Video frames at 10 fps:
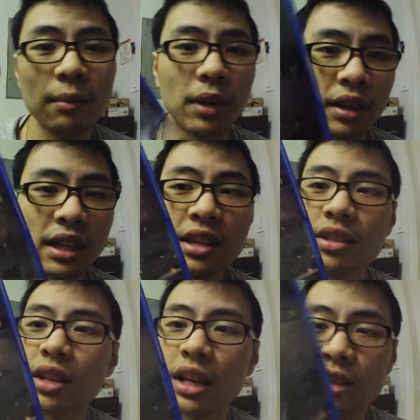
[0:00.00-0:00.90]
But
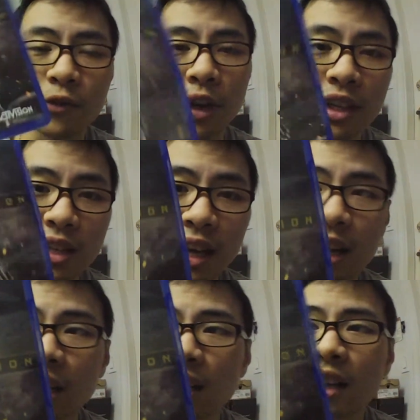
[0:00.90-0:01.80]
this is fun as
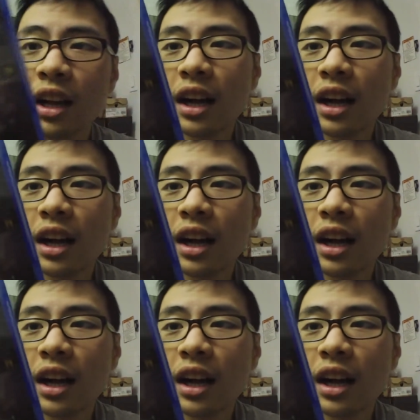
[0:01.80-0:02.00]
hell.